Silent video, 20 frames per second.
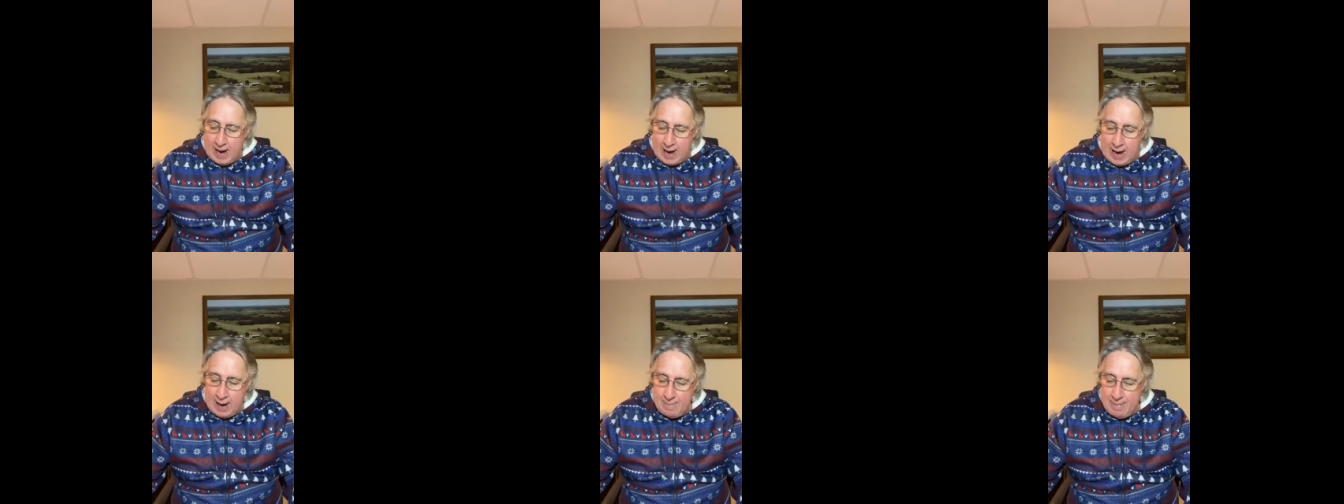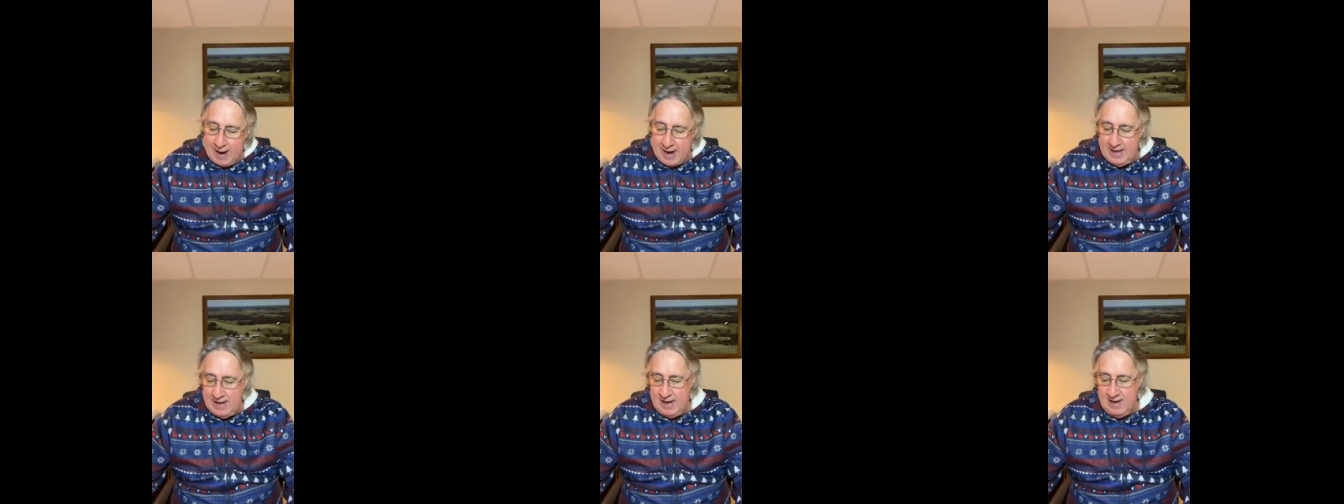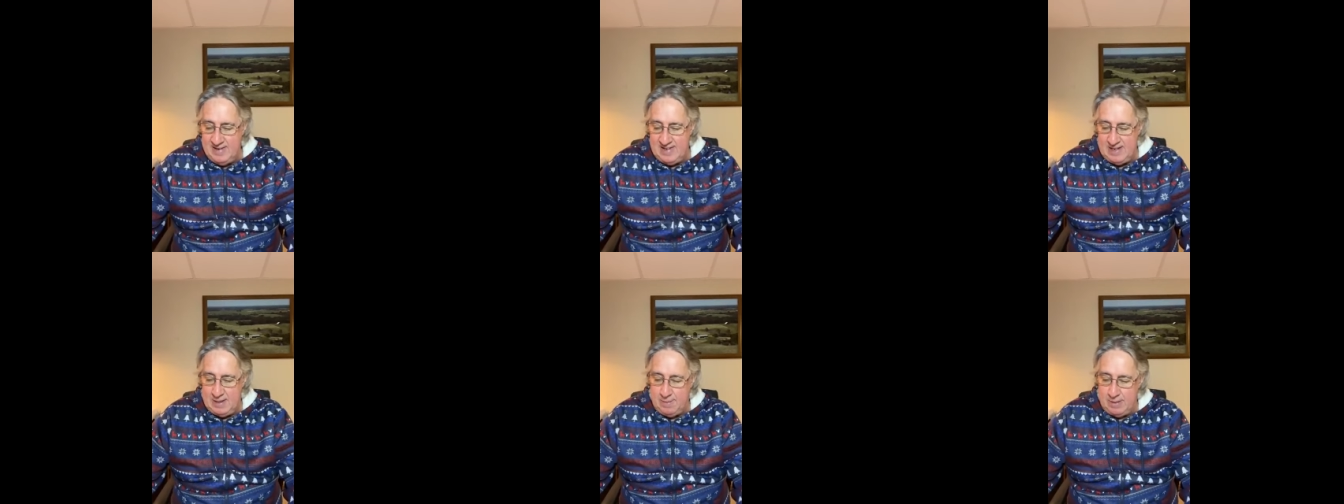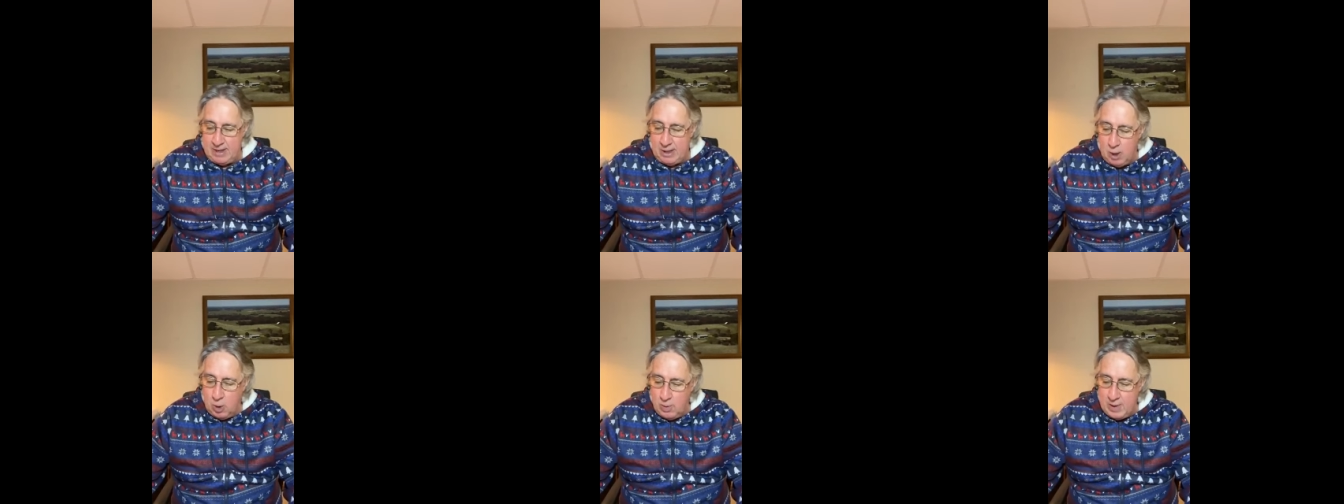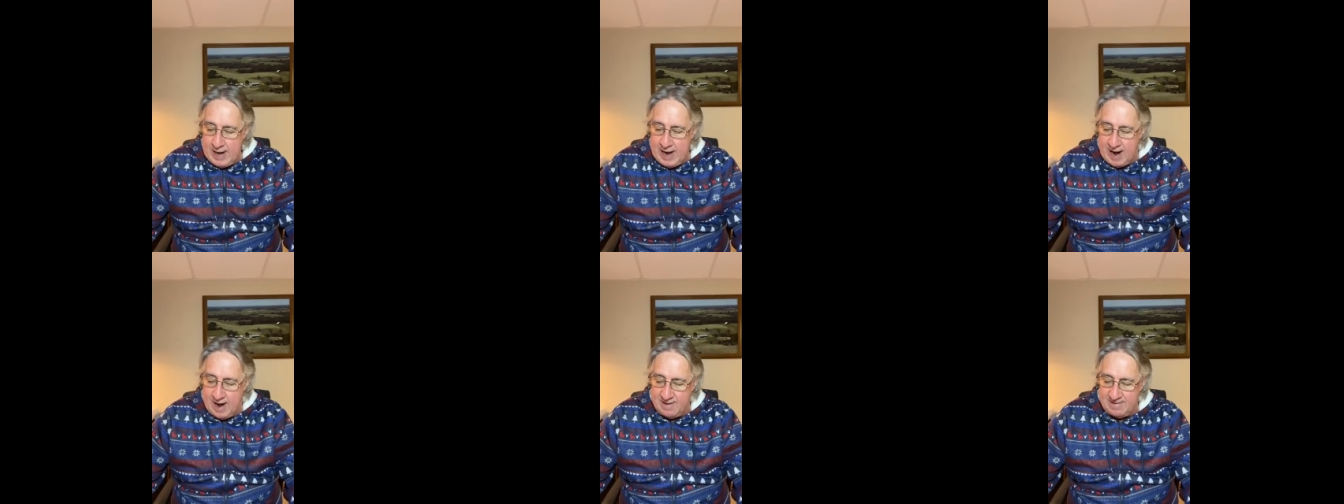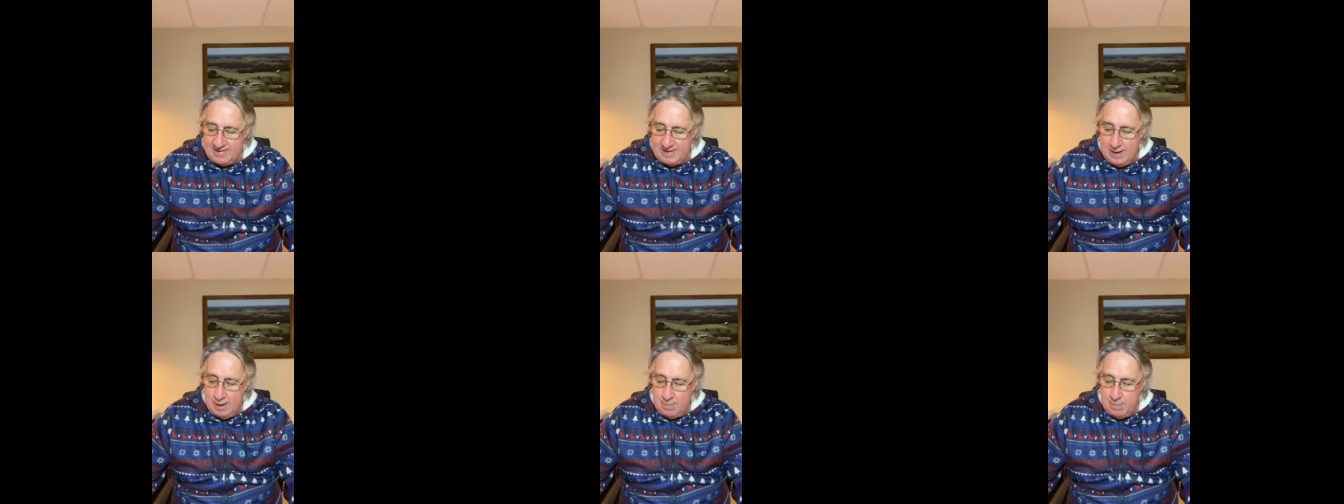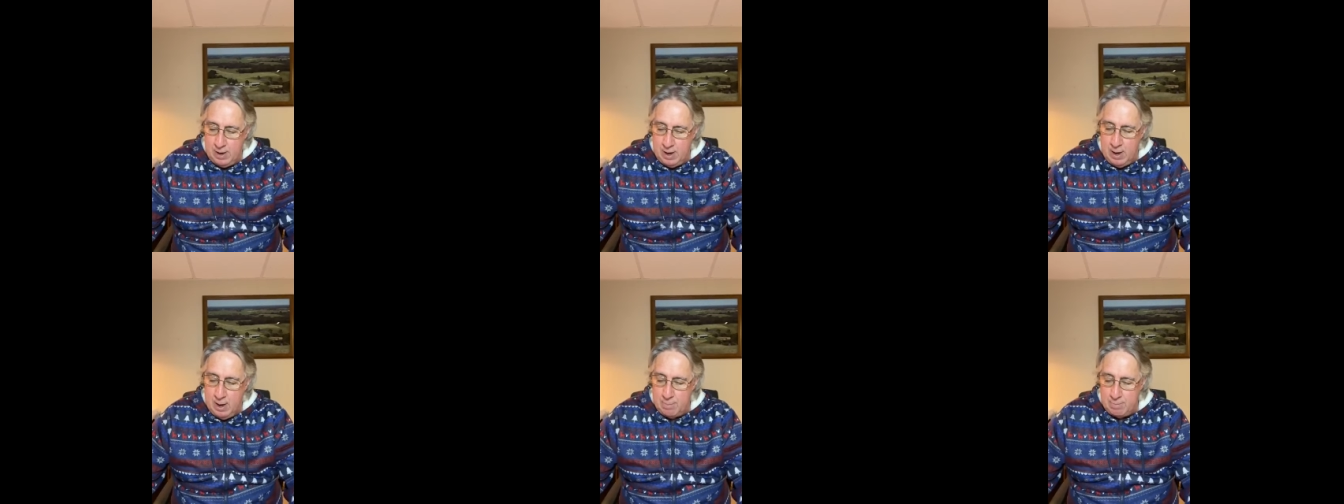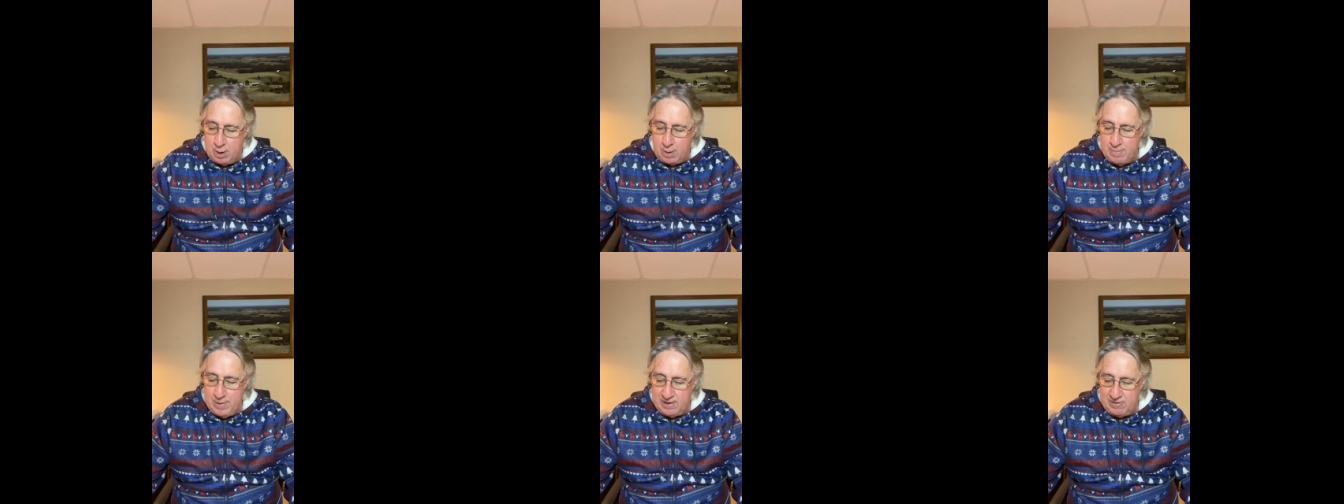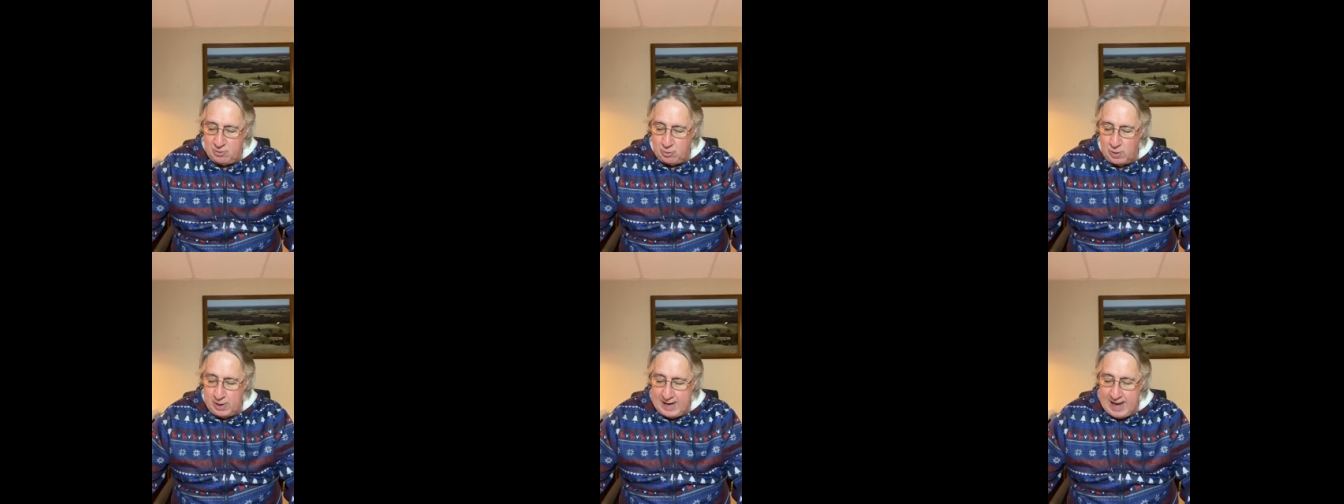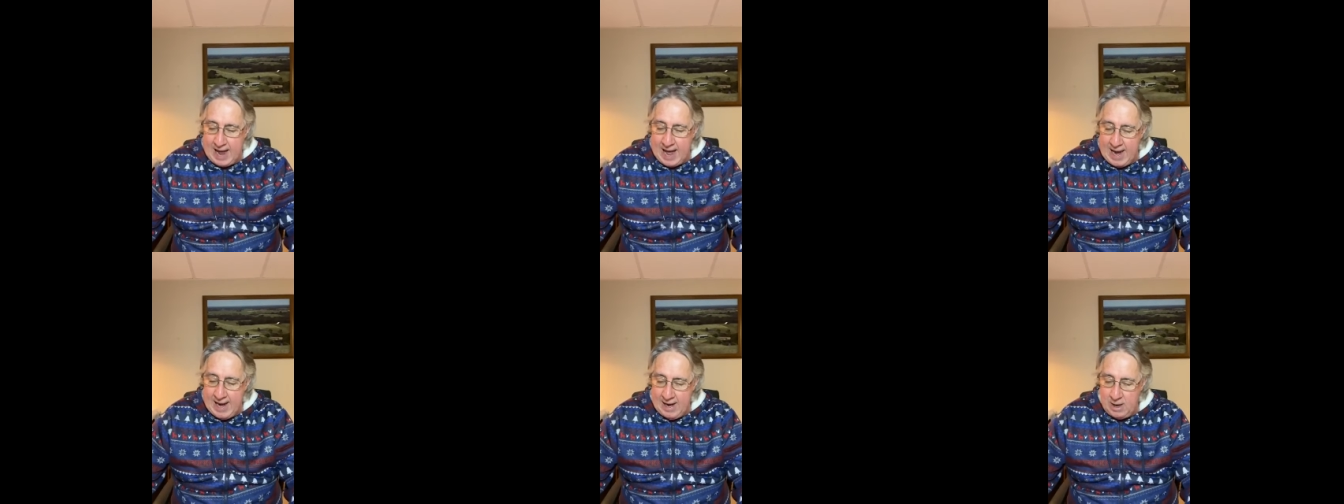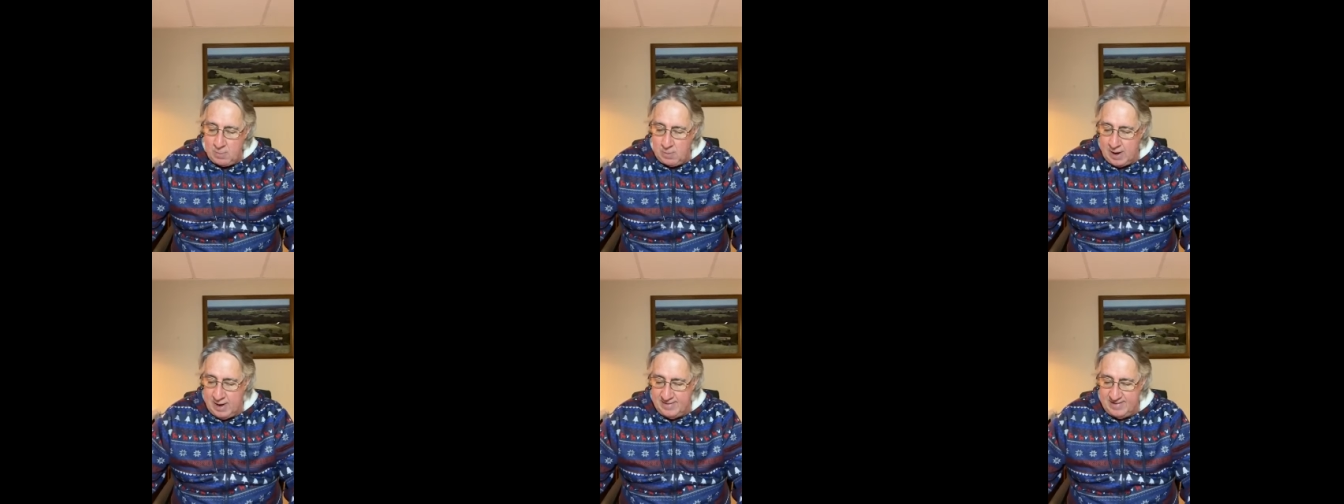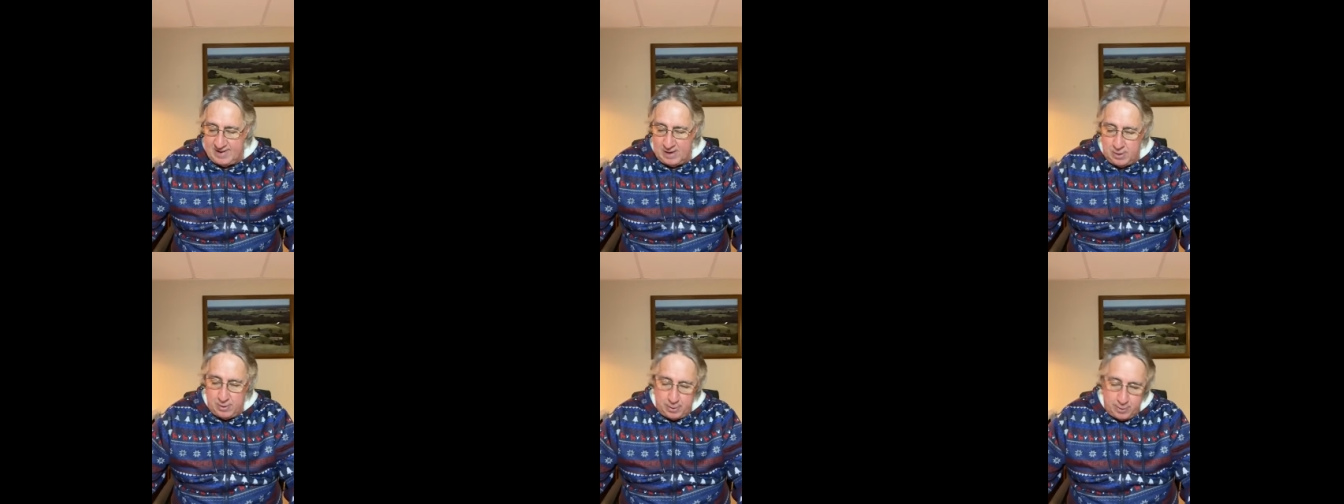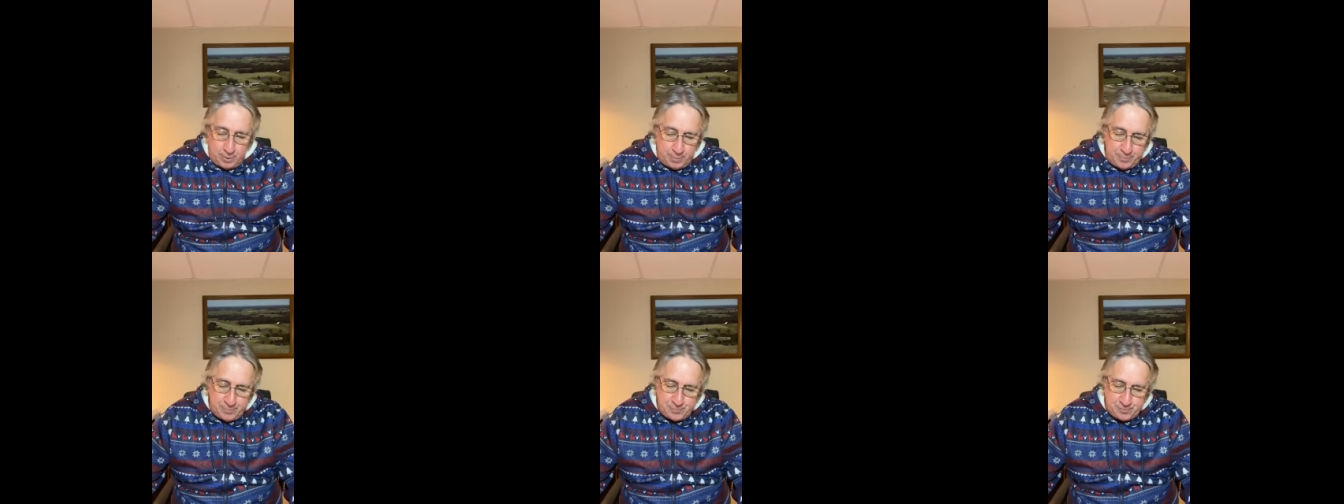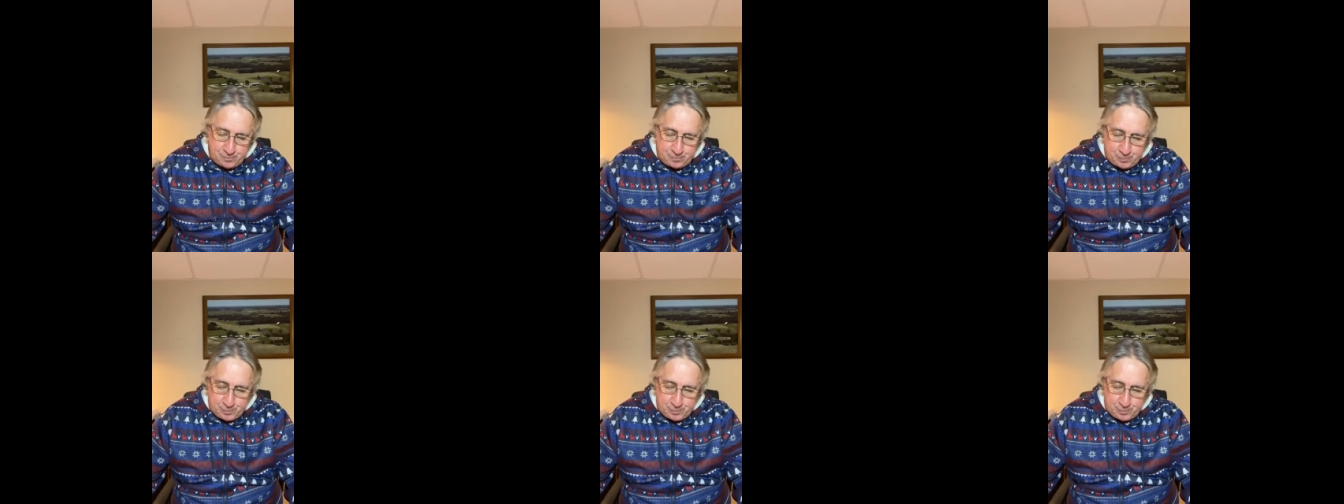High magnesium and low calcium permits organic residue